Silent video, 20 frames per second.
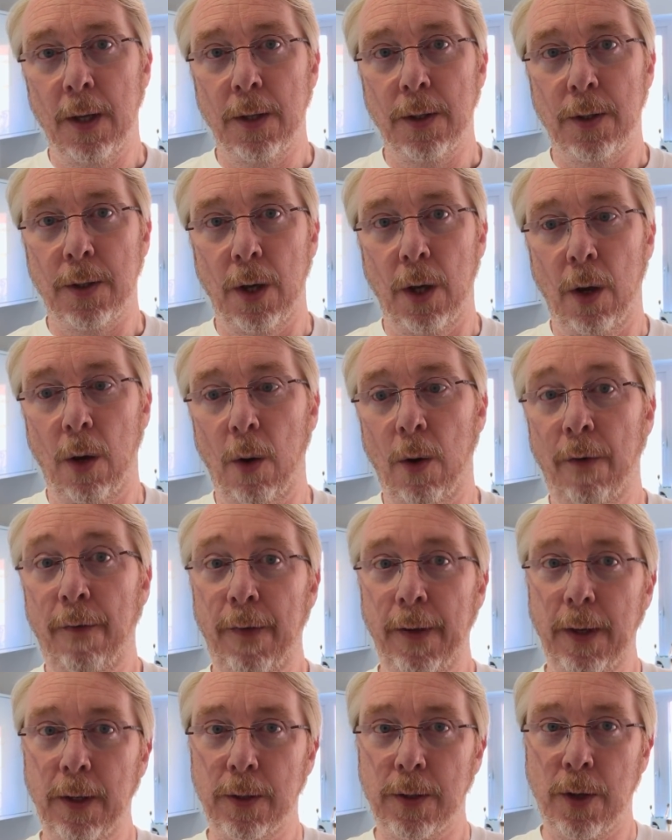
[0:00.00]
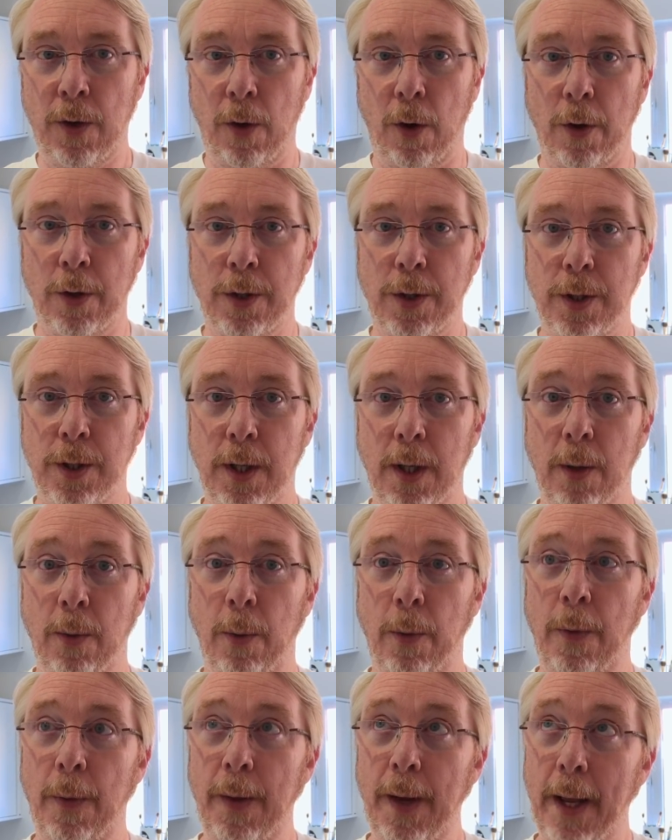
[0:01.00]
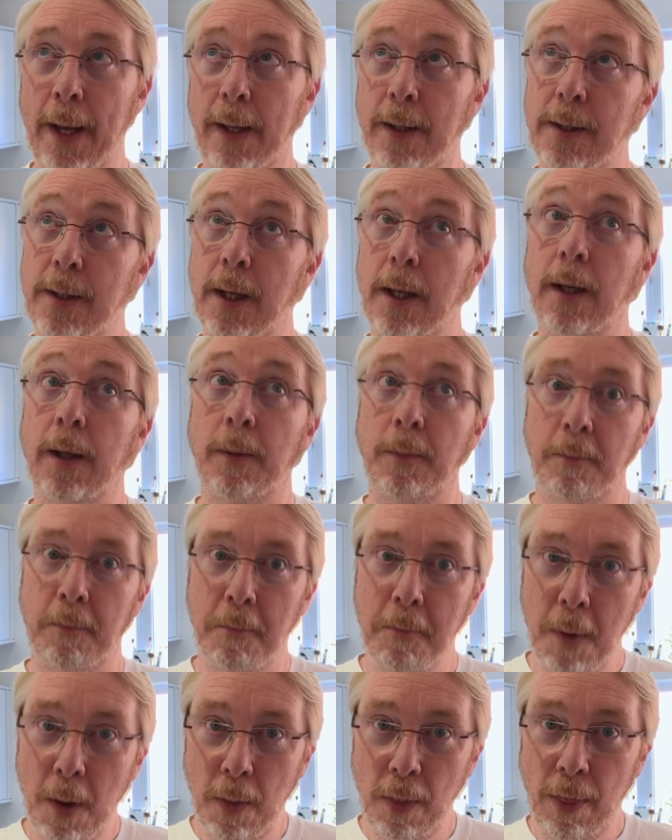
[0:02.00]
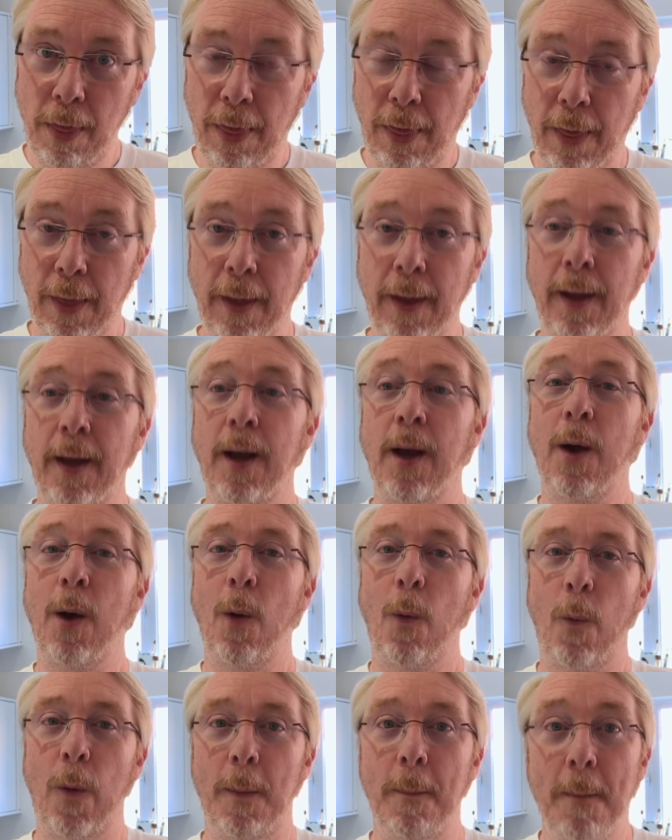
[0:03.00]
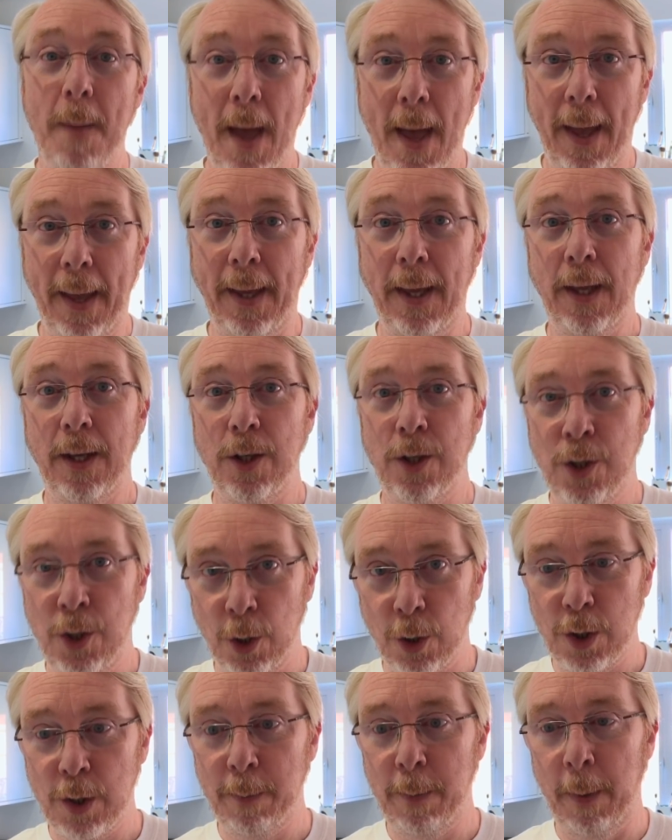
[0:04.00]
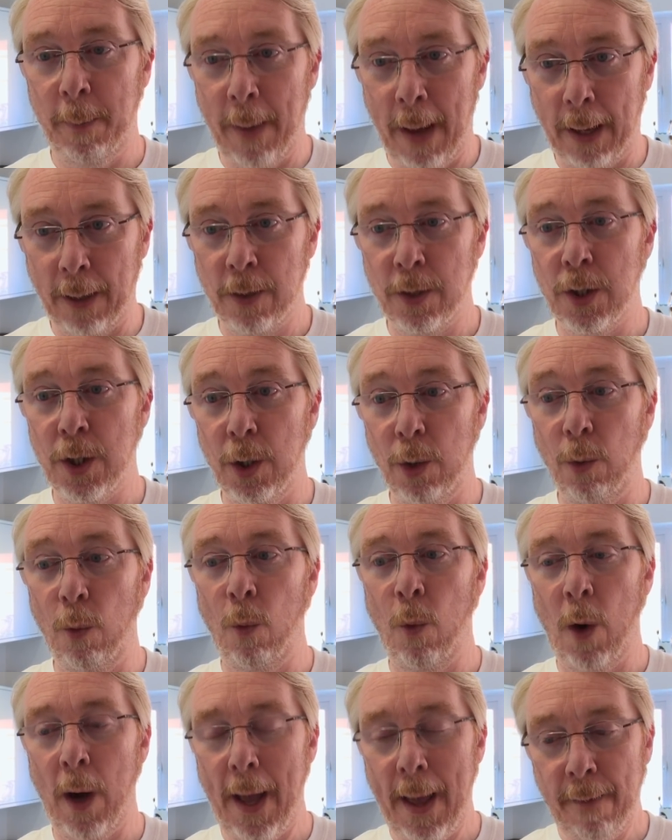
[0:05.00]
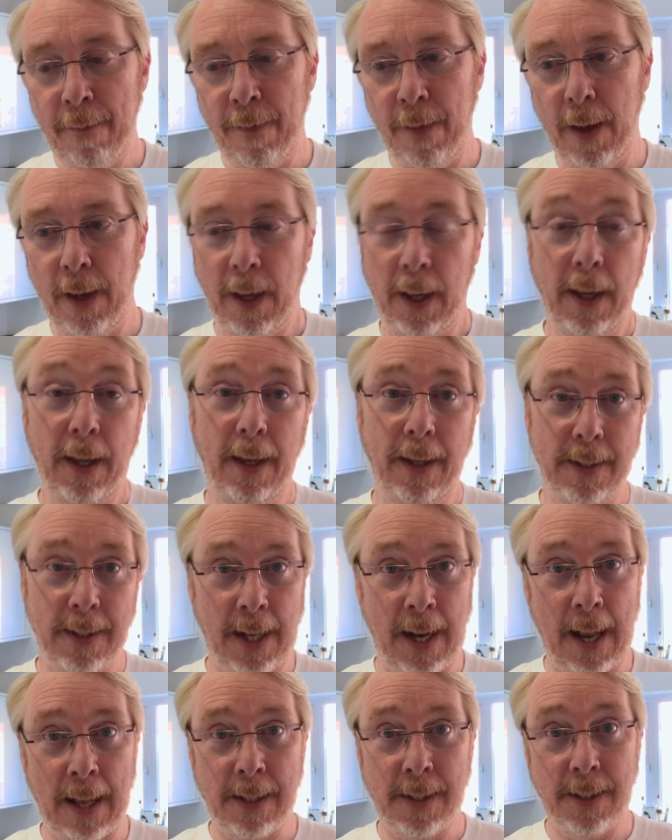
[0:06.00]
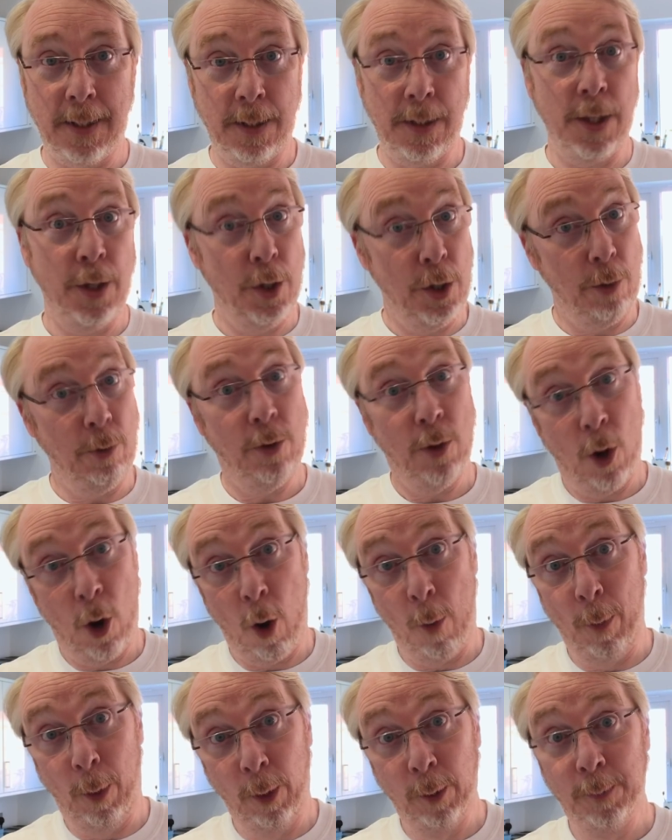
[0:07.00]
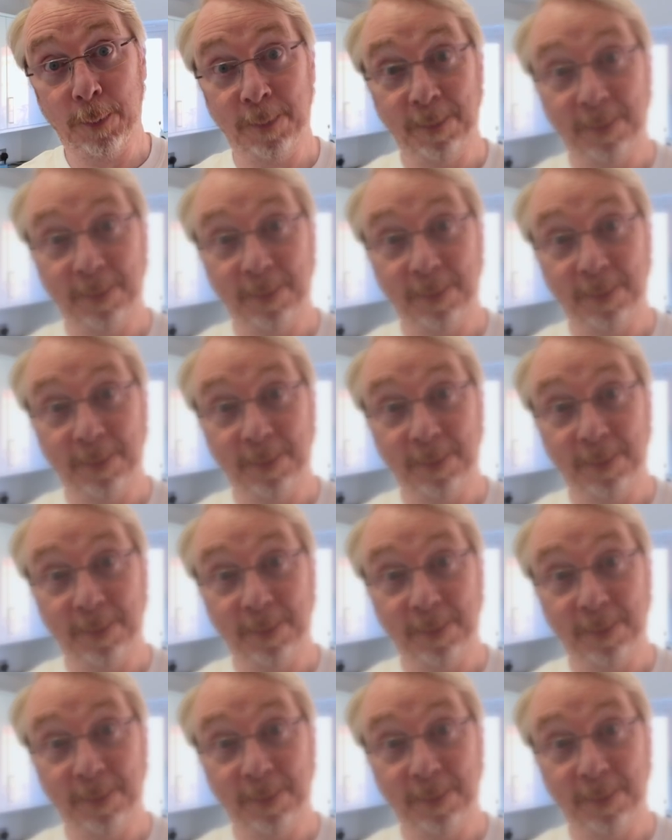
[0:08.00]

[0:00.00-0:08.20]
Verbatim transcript: So, fingers crossed, within the next month, we may just be back to whatever is classed as the new normal.